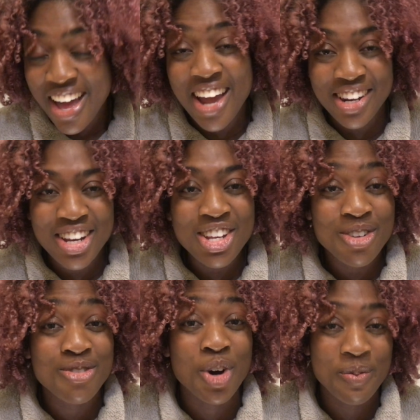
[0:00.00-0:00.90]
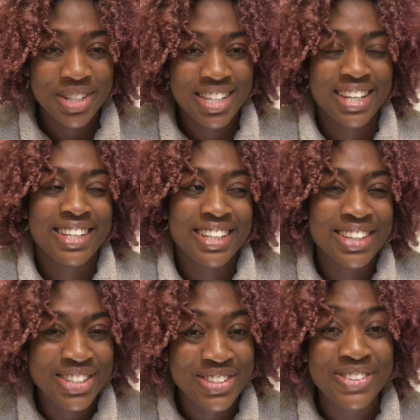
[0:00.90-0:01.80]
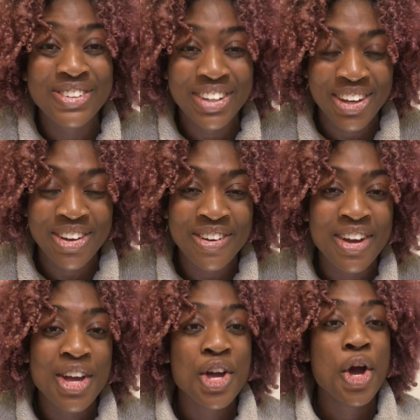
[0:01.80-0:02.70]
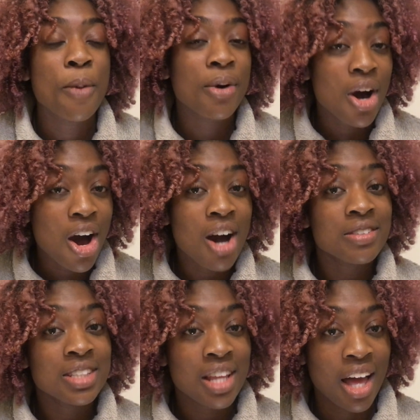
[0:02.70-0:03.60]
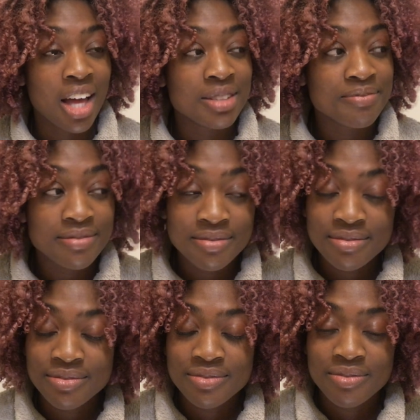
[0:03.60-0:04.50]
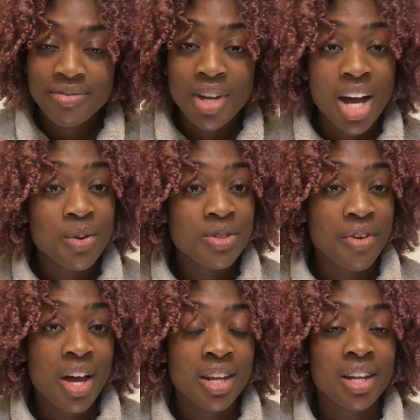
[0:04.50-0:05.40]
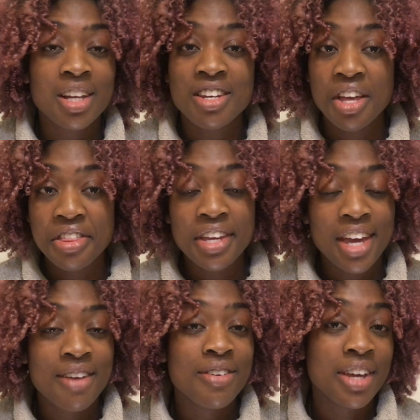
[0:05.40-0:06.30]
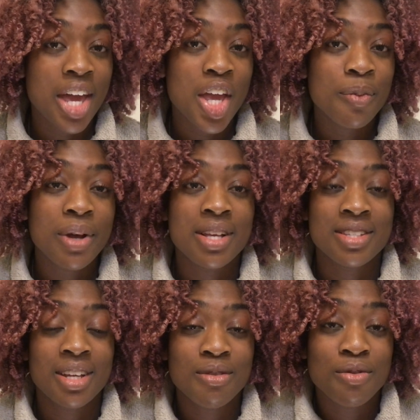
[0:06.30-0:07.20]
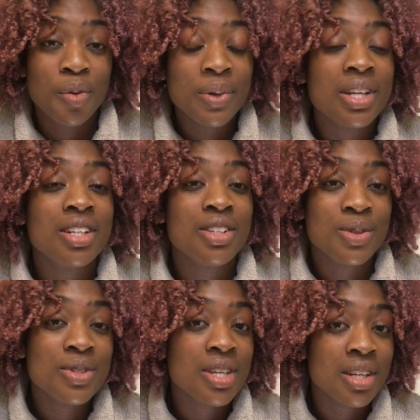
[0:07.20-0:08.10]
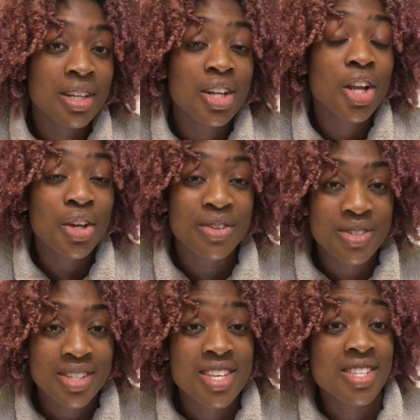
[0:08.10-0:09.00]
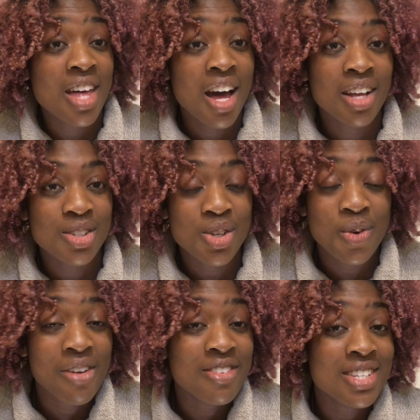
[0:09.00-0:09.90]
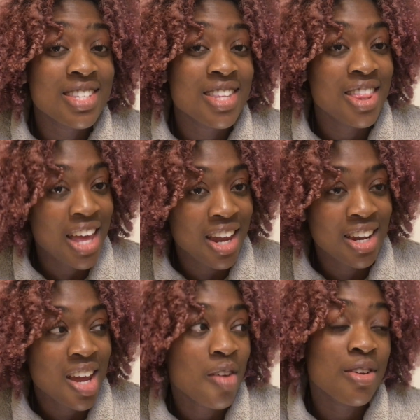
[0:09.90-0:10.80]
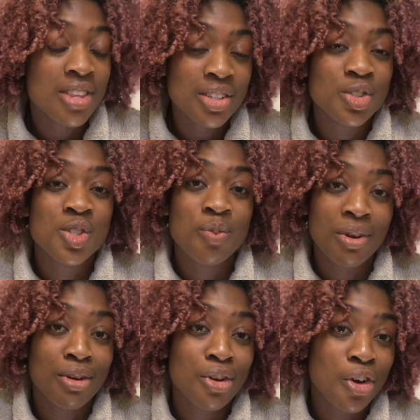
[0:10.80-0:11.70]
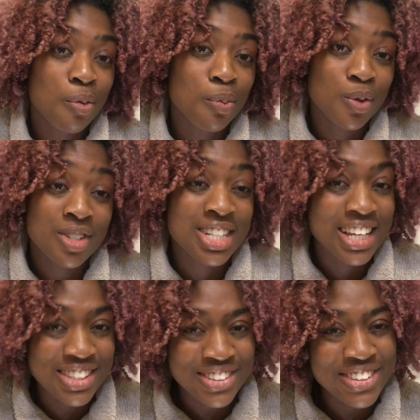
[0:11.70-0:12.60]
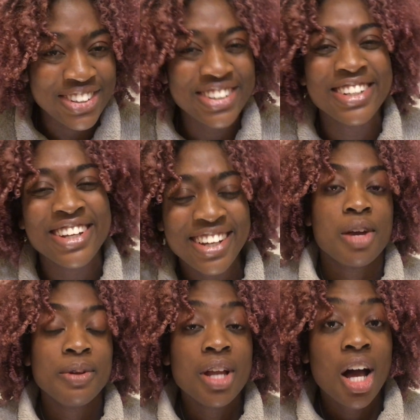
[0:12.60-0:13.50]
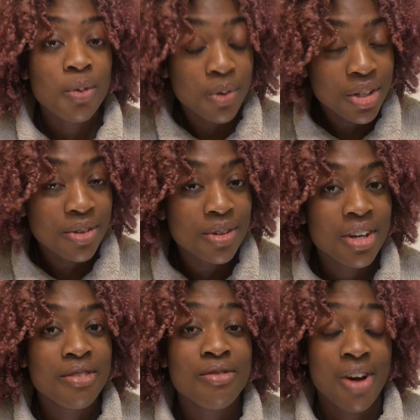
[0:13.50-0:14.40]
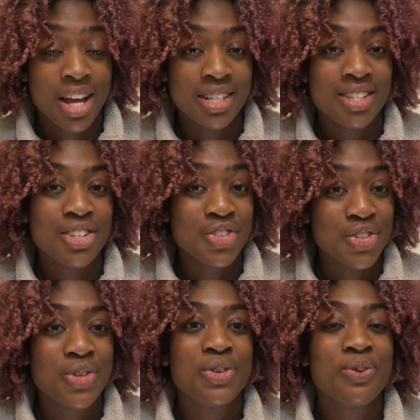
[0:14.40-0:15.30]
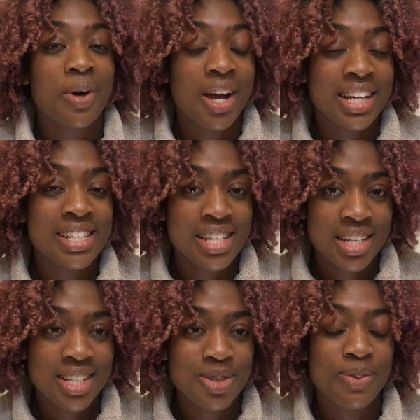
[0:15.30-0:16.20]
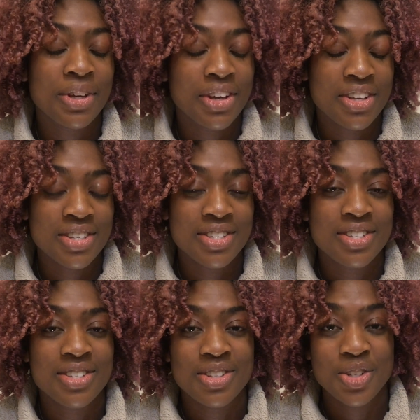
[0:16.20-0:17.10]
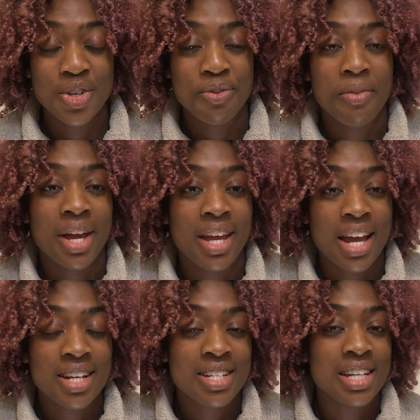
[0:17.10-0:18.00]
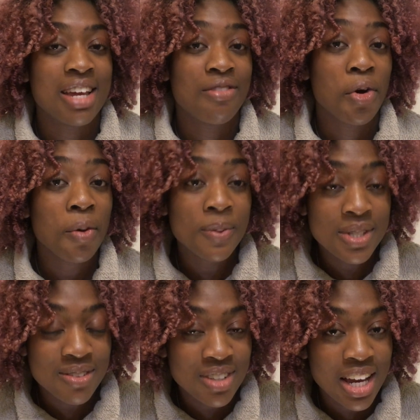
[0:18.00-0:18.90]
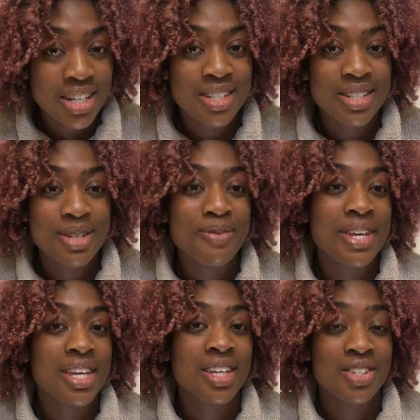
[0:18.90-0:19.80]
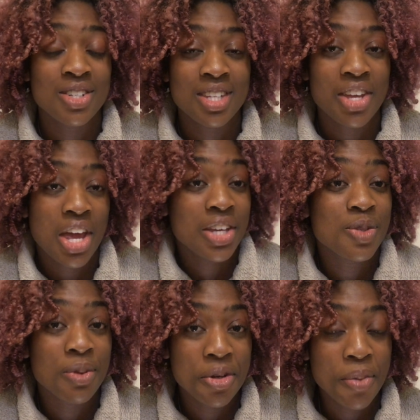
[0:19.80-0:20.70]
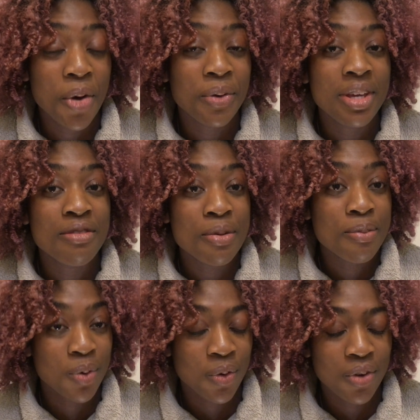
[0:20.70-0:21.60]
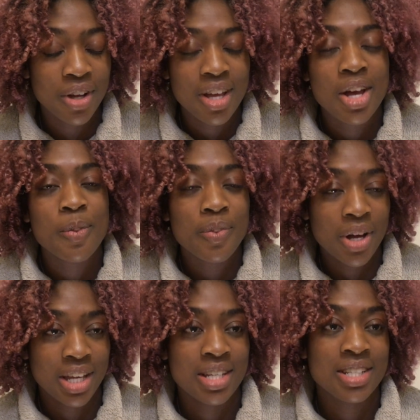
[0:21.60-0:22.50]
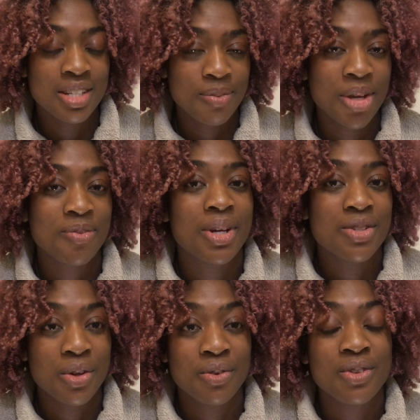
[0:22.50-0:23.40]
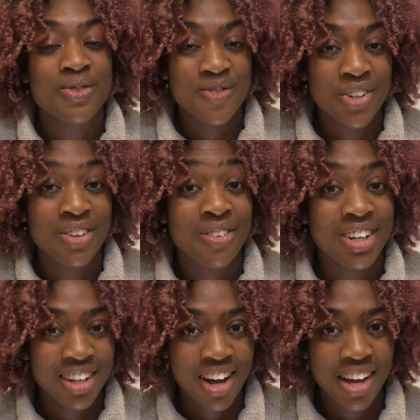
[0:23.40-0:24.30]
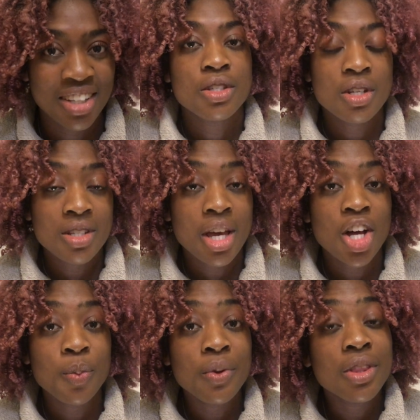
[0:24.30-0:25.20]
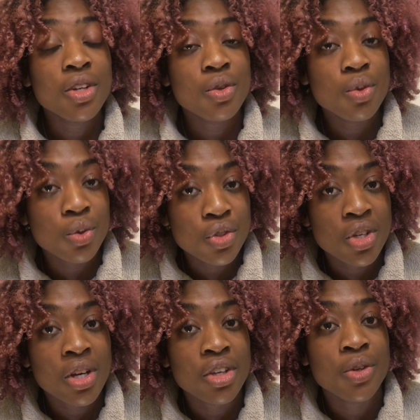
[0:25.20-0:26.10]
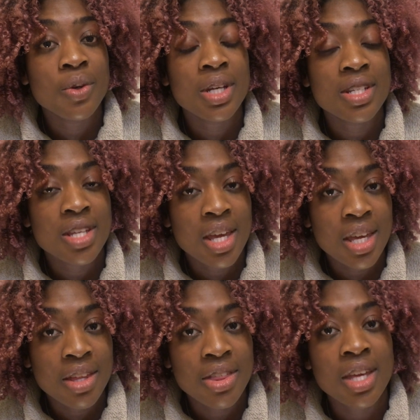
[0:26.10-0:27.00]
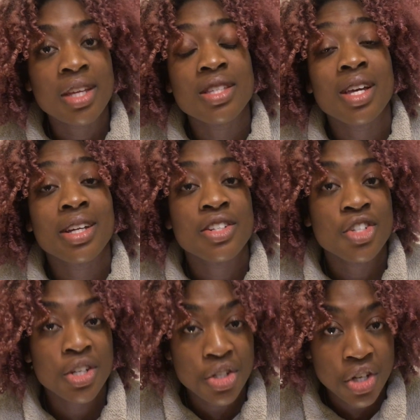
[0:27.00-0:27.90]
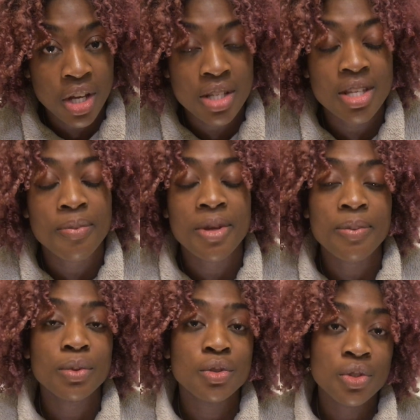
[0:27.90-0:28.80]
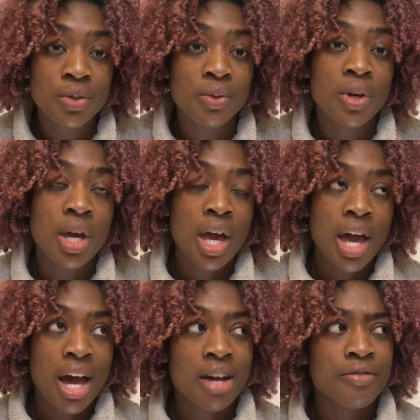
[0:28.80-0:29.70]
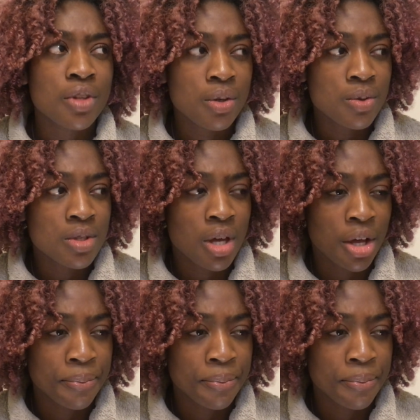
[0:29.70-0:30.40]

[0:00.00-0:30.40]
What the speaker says: I nearly vomited in the studio, but after that I was fine. Like, nothing ever came as like vomit-inducingly close as that. So ever since then, everything's just been a lot more gentle. I mean, I wouldn't advise that you do what I did because you might actually have the opposite reaction to me and just hate spinning pole even more. But it did make my tolerance really high. So to help with the nausea, you can take things like ginger. Some people do have those